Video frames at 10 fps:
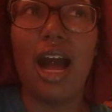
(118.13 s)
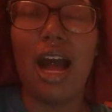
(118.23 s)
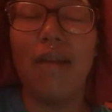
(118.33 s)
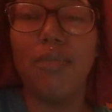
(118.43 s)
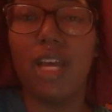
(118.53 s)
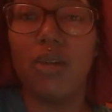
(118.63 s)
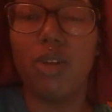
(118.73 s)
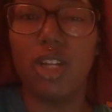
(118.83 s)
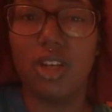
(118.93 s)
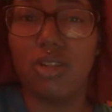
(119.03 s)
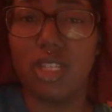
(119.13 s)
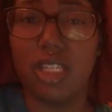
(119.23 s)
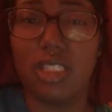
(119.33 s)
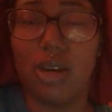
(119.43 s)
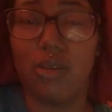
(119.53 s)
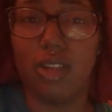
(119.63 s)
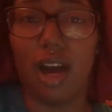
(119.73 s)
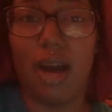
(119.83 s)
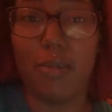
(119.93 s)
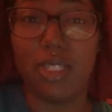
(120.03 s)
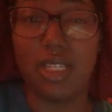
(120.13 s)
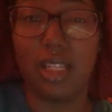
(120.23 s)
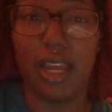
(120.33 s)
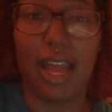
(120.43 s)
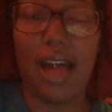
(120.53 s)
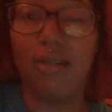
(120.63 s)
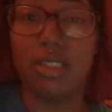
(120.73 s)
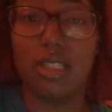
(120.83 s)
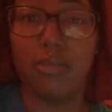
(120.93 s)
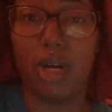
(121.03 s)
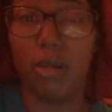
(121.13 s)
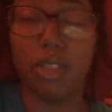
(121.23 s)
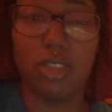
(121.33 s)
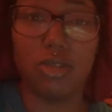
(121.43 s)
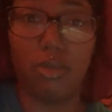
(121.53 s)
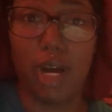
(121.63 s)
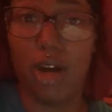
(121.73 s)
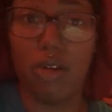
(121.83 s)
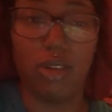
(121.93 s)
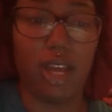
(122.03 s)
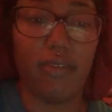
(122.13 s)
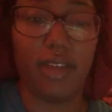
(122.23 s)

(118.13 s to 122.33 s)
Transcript: I'm like one of those kids that were the opposite. Like I was in public school my whole life.